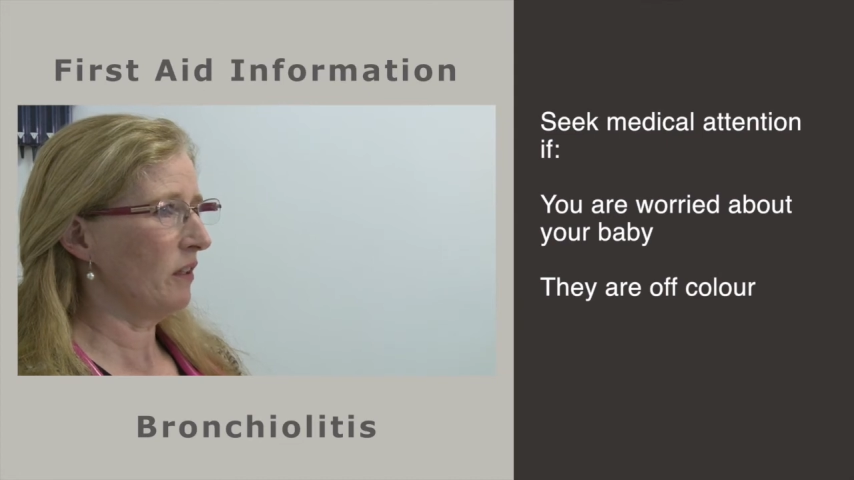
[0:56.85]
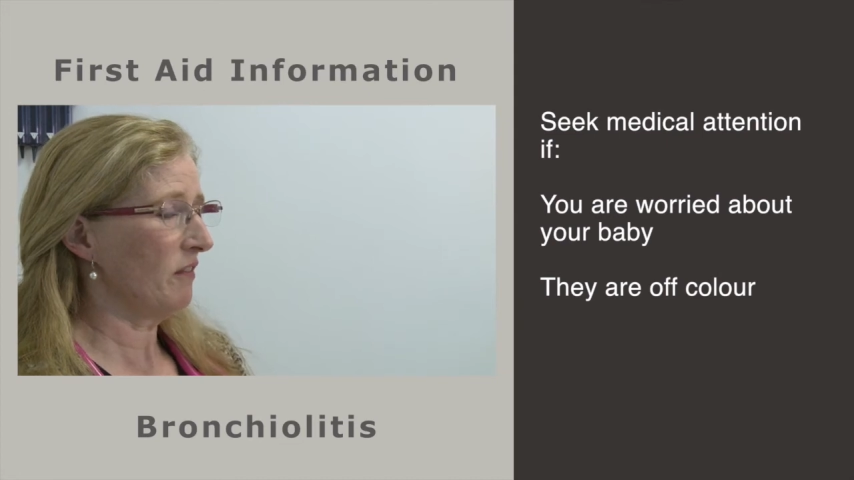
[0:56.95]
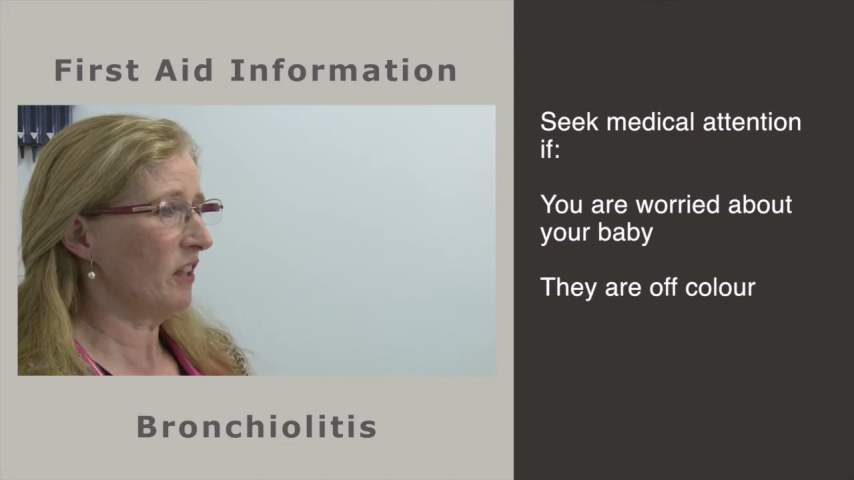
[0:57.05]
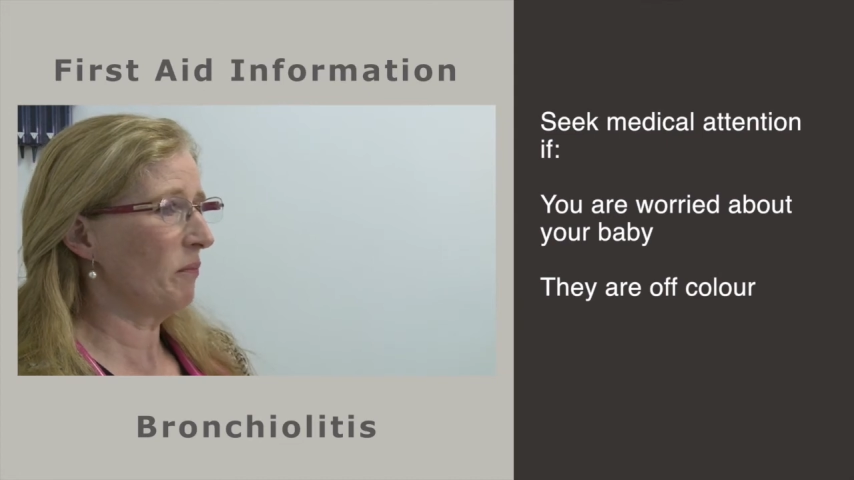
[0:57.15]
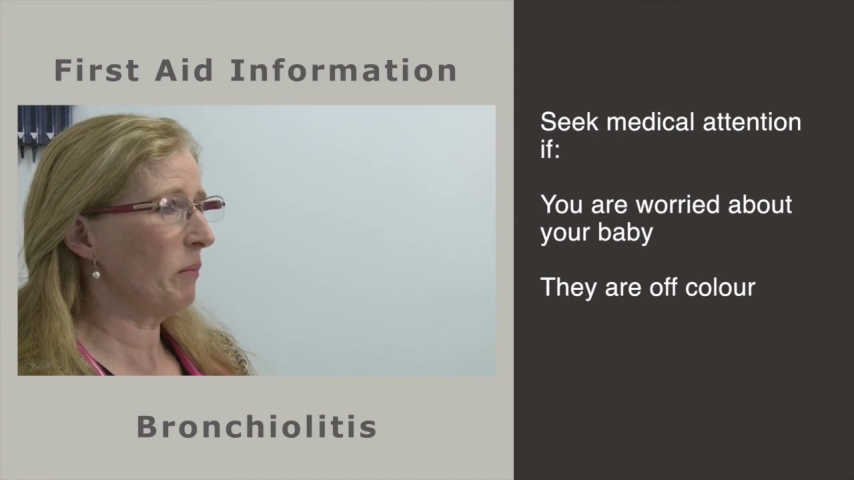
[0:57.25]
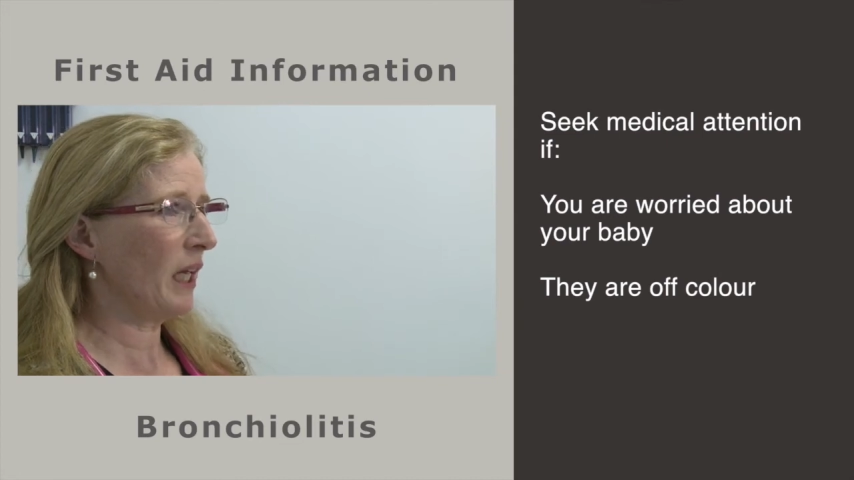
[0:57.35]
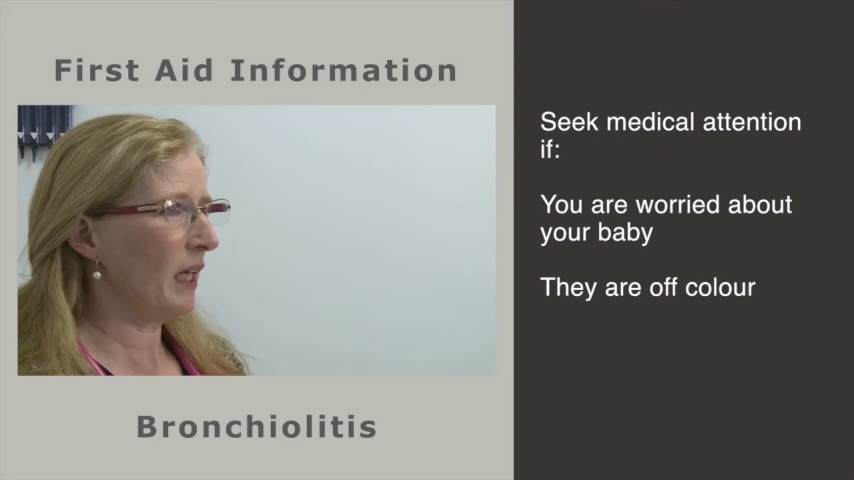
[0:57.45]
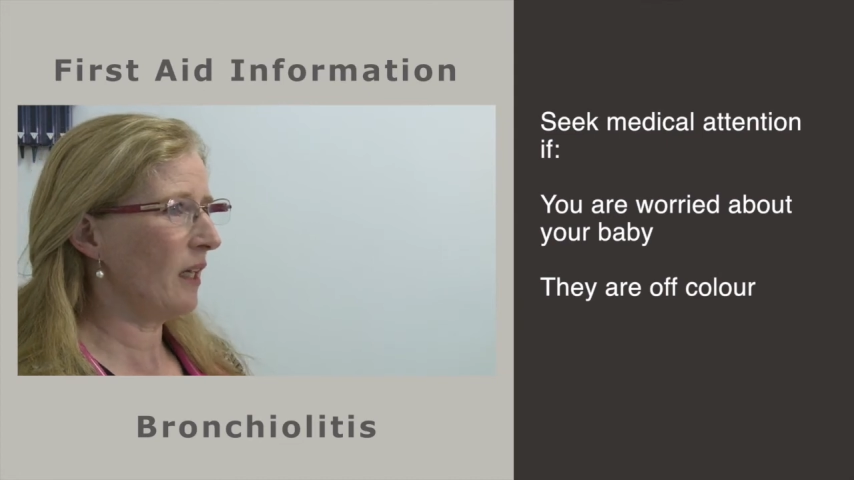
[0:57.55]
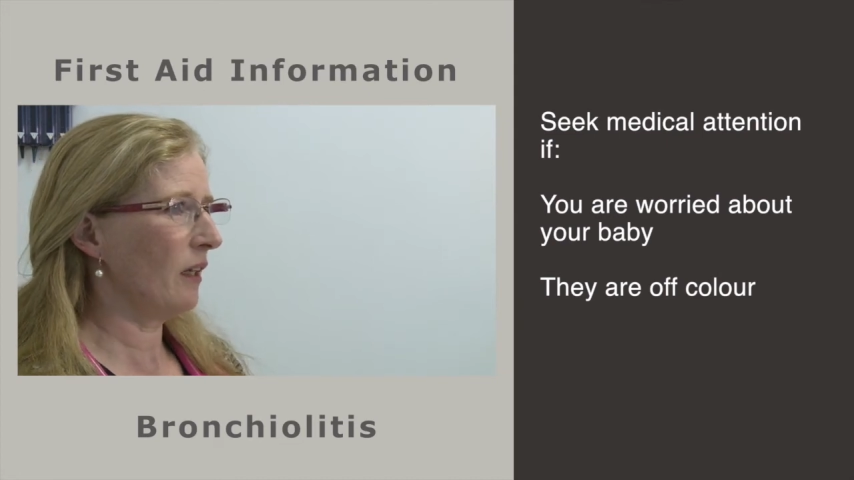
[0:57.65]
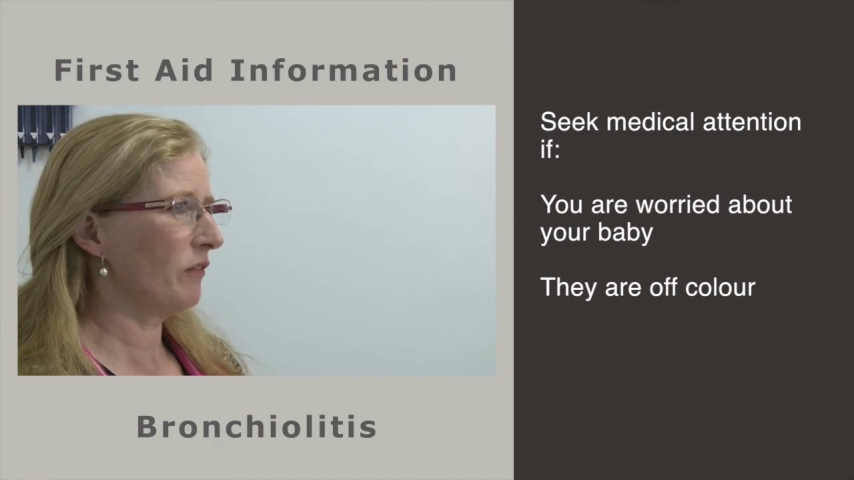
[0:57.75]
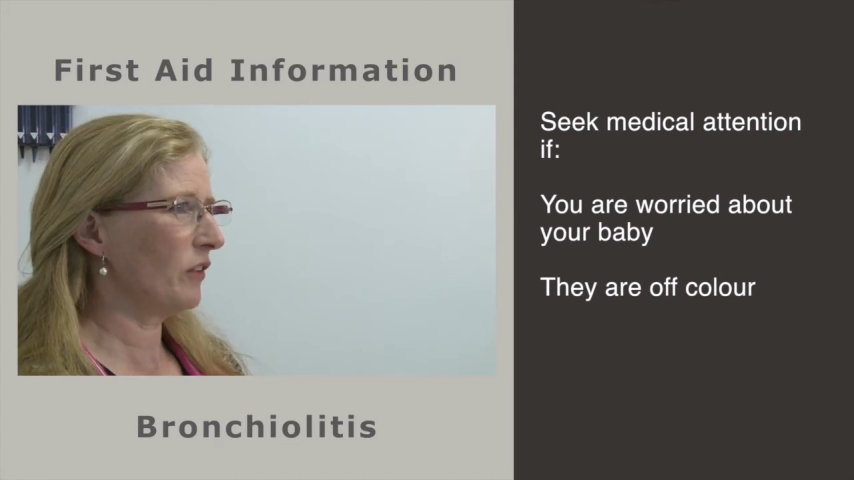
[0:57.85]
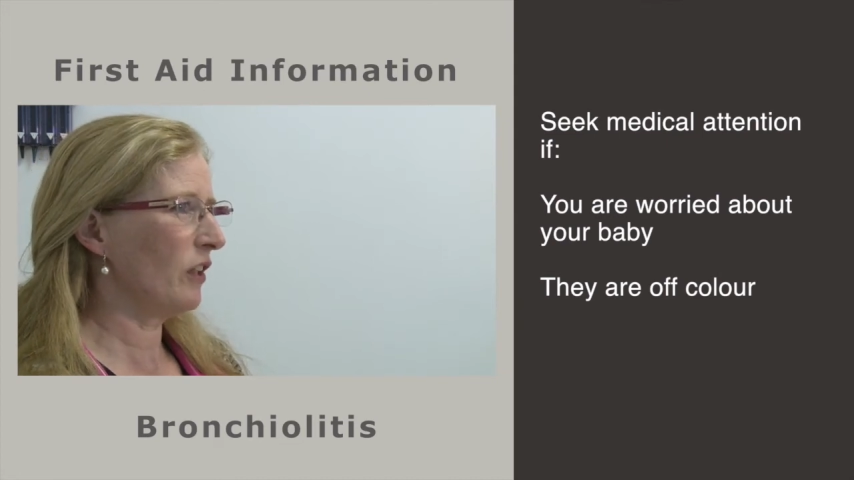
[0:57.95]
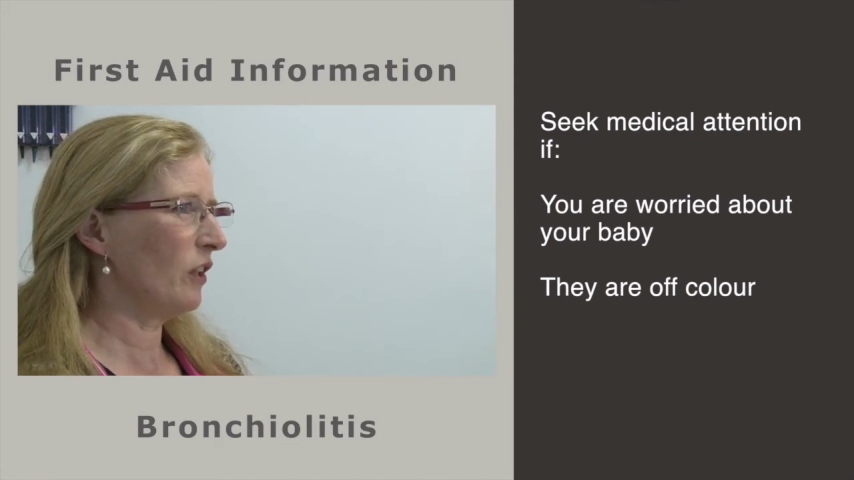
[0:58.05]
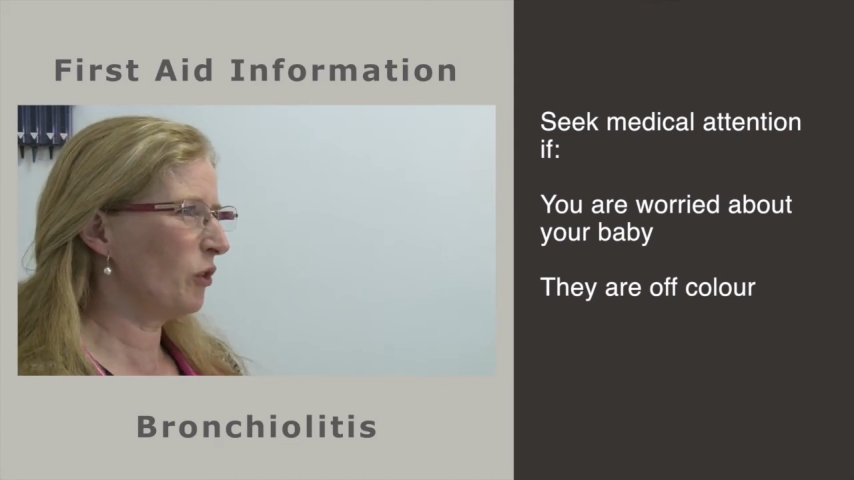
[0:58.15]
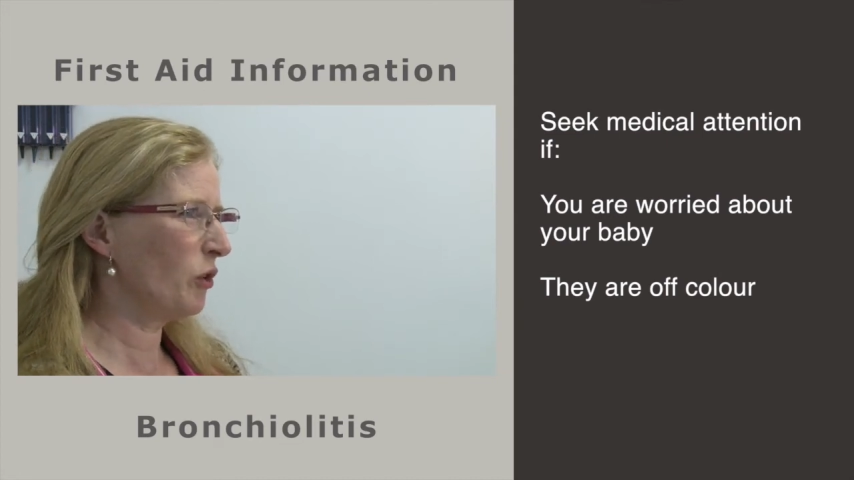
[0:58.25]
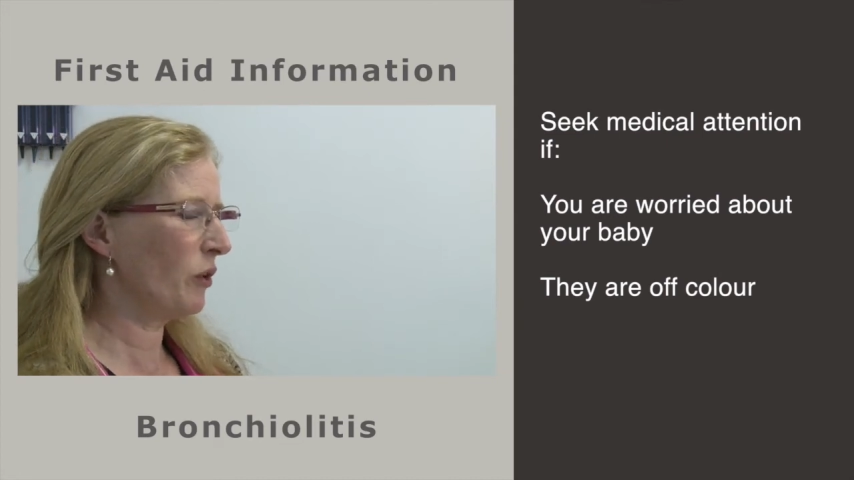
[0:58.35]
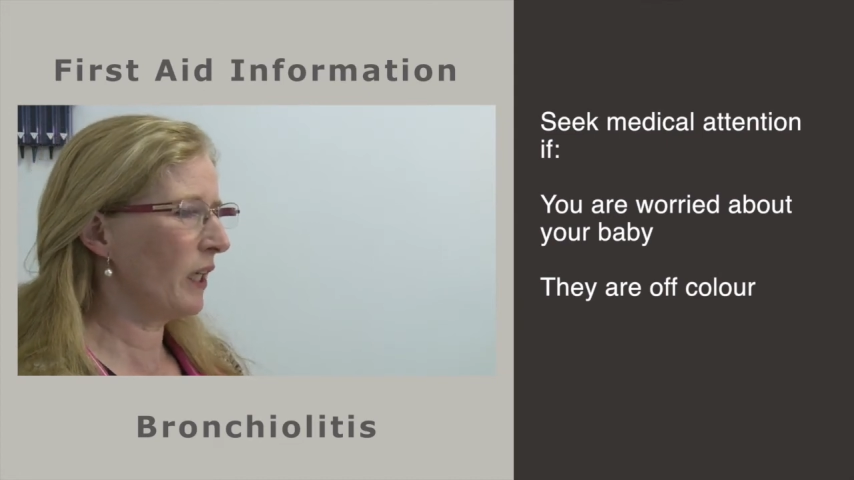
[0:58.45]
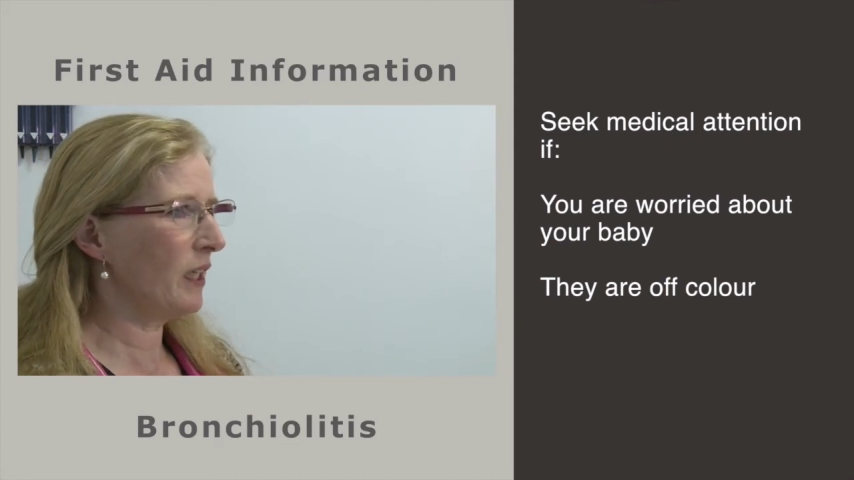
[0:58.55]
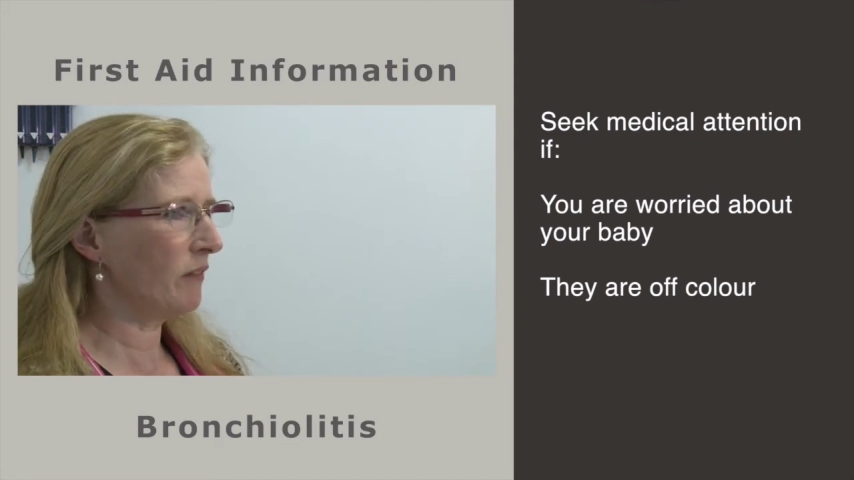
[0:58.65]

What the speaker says: if they're pale, if they look grey,